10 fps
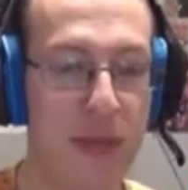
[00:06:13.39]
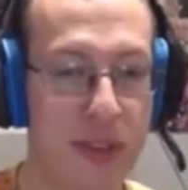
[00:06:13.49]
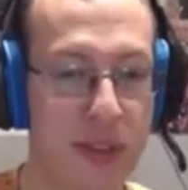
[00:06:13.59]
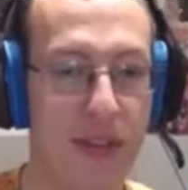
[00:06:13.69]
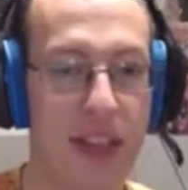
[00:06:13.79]
but
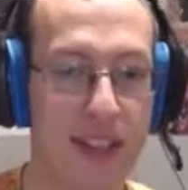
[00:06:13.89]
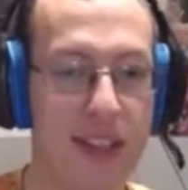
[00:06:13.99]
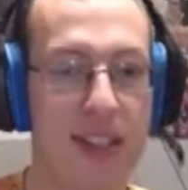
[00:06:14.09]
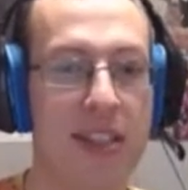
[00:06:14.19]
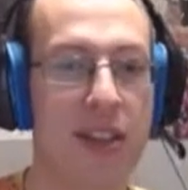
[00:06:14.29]
definitely I
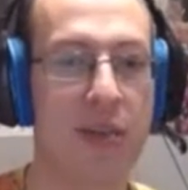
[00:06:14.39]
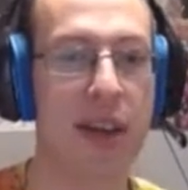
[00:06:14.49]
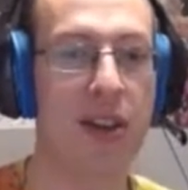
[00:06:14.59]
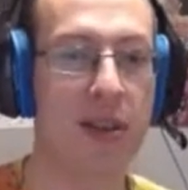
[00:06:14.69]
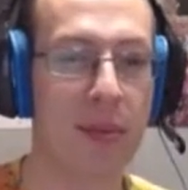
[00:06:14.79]
think sees
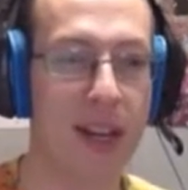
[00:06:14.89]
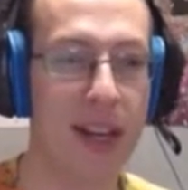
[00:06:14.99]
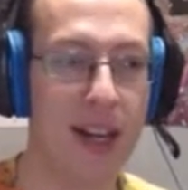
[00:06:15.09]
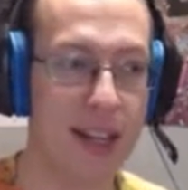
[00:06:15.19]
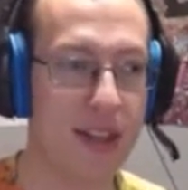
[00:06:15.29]
Commander to
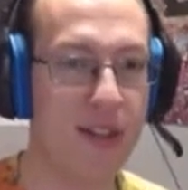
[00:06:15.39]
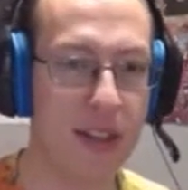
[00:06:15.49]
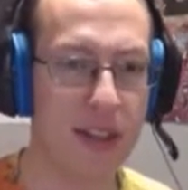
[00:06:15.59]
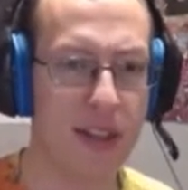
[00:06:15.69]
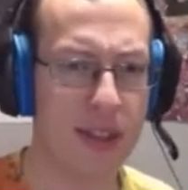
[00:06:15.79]
play, and I
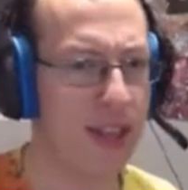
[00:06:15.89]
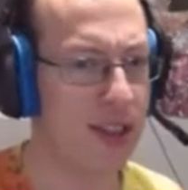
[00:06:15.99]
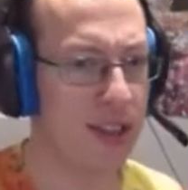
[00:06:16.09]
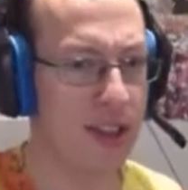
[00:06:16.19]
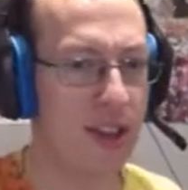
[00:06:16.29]
definitely think
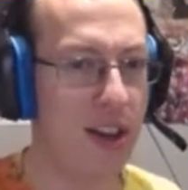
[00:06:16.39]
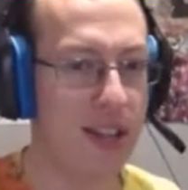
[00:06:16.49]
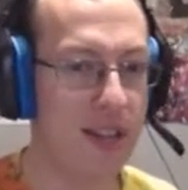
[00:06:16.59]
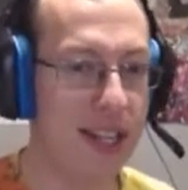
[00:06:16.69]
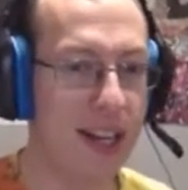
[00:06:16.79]
it
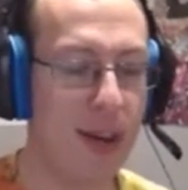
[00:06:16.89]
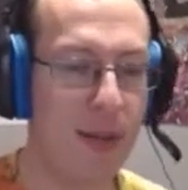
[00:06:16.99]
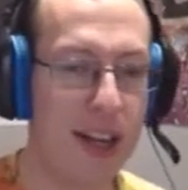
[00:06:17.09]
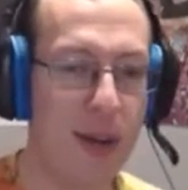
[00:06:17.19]
saw Standard play.